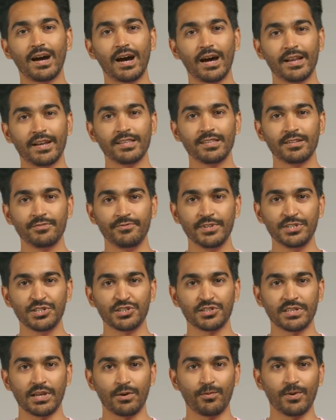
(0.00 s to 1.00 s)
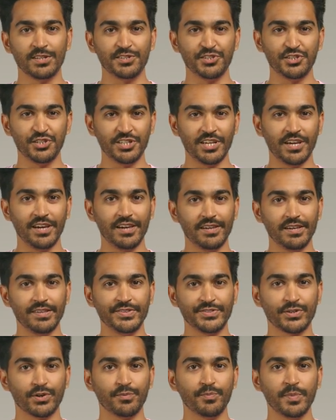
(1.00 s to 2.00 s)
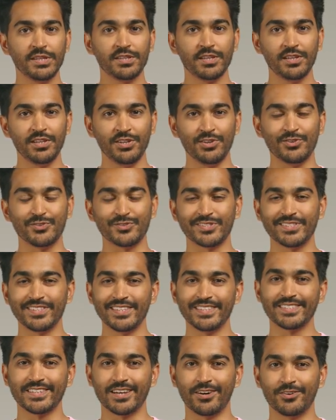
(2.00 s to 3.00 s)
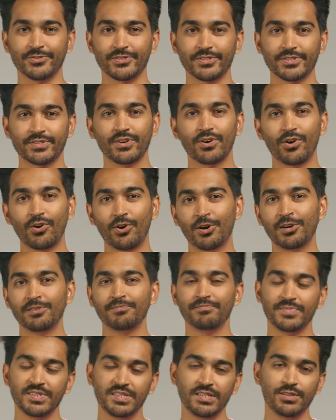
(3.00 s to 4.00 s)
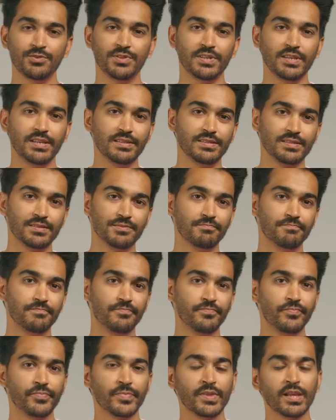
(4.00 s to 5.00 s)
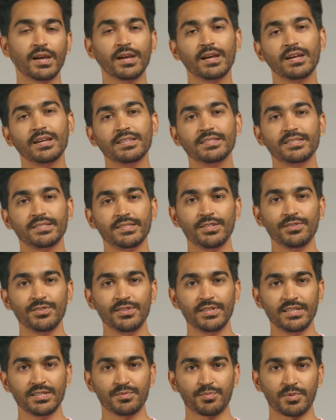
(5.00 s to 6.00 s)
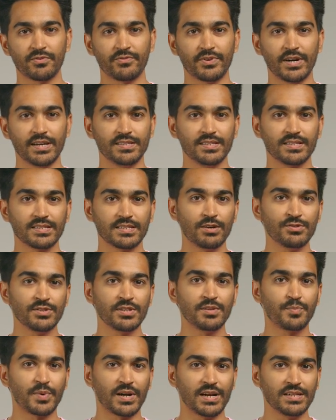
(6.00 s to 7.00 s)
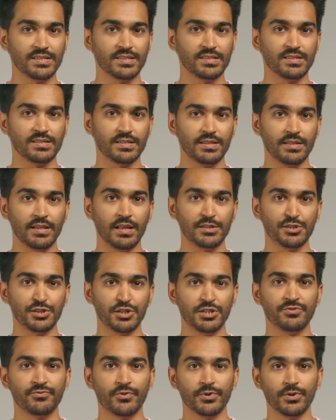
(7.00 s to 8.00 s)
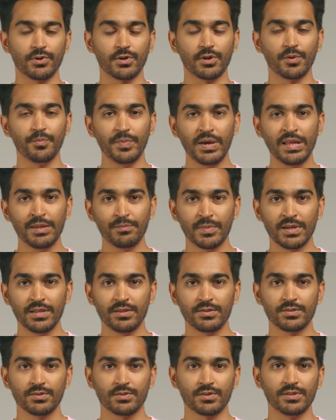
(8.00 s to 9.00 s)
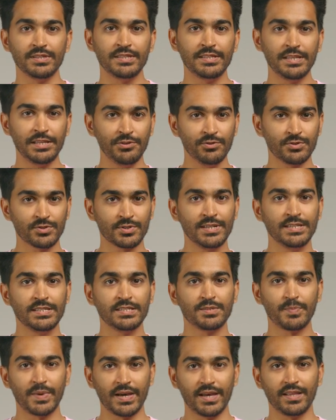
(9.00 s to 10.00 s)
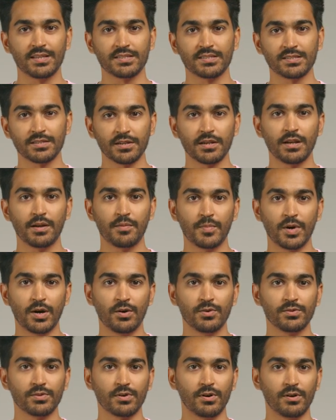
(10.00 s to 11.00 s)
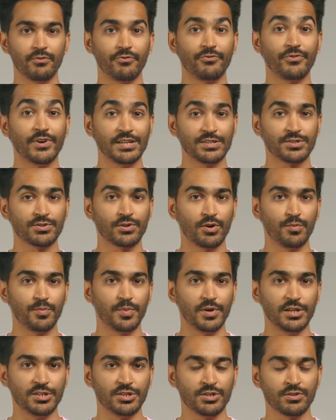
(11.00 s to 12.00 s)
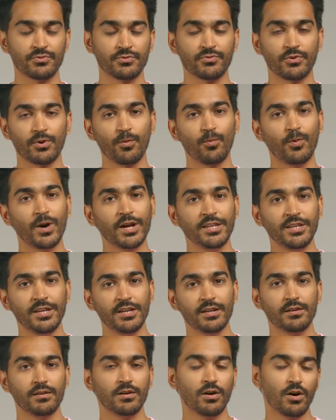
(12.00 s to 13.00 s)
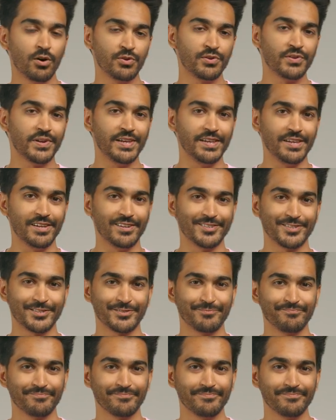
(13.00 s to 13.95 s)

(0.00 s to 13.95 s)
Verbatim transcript: Another feature that went GA is committed use discounts, or CUDs. CUDs provide discounted prices in exchange for your commitment to continuously spend a certain amount on Firestore operations for one year or three years.